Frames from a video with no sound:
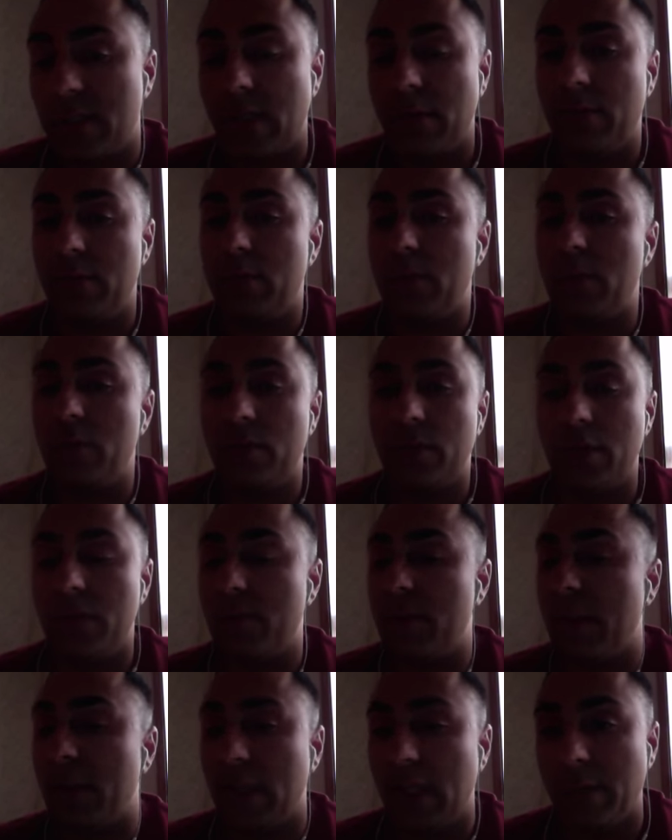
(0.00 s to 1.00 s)
that you
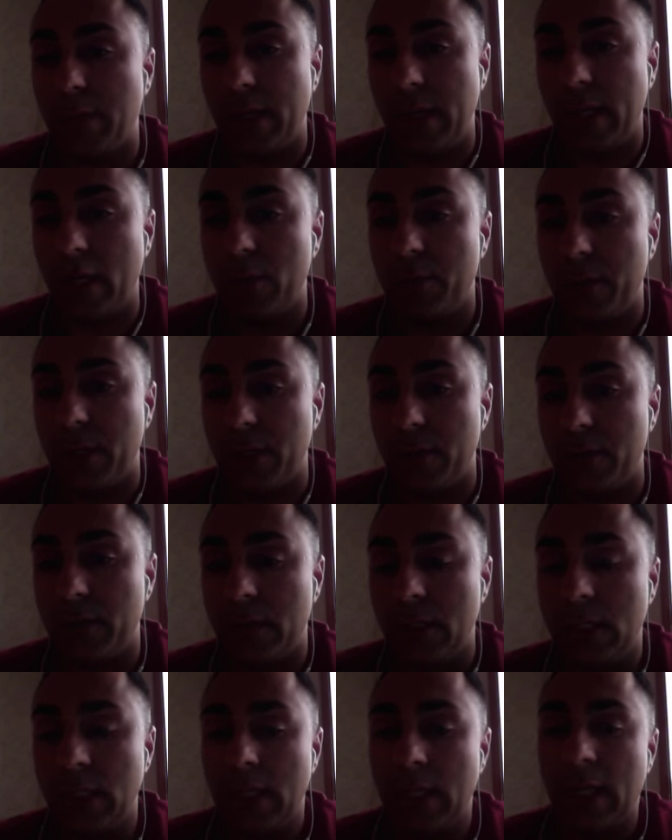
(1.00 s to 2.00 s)
think that might help you.
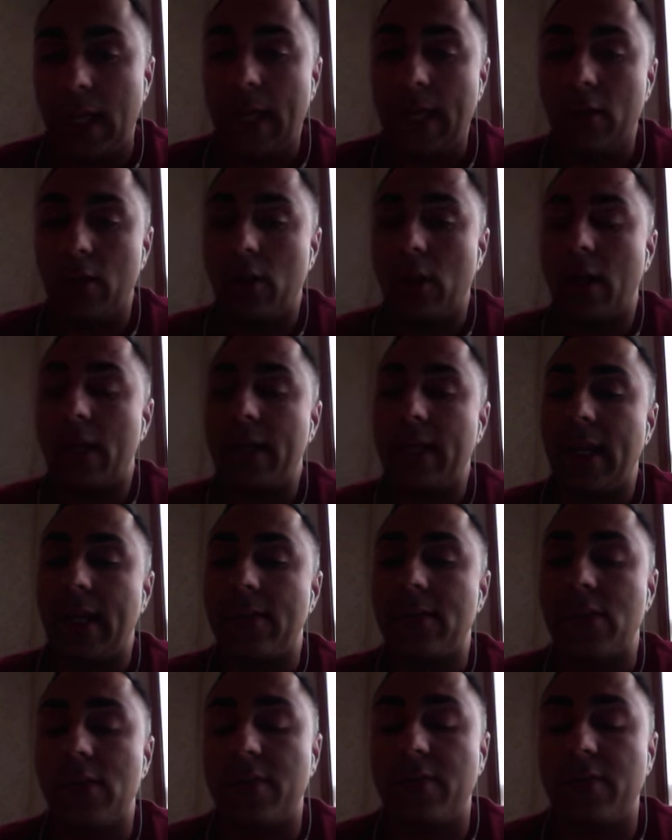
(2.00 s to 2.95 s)
In a lot of cases,